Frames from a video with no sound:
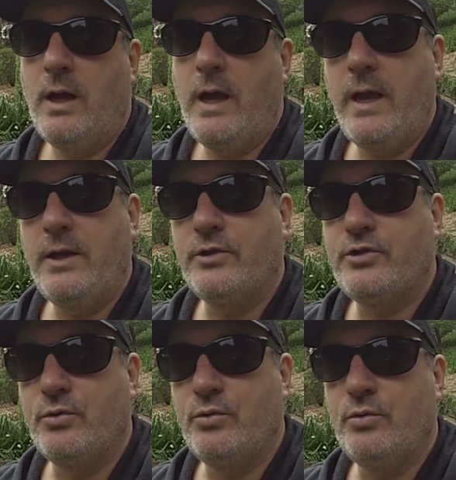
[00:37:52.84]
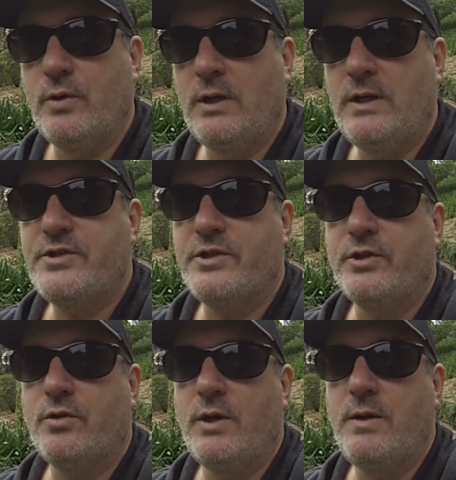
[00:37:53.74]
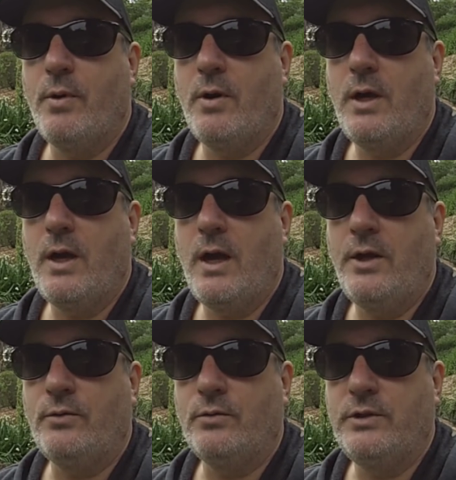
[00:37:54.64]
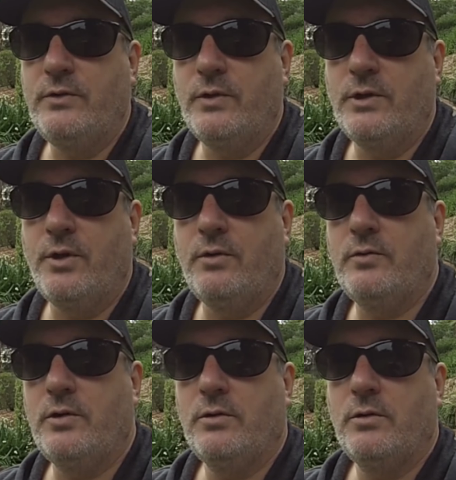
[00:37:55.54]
and to a lesser degree by Arnold de Villanova.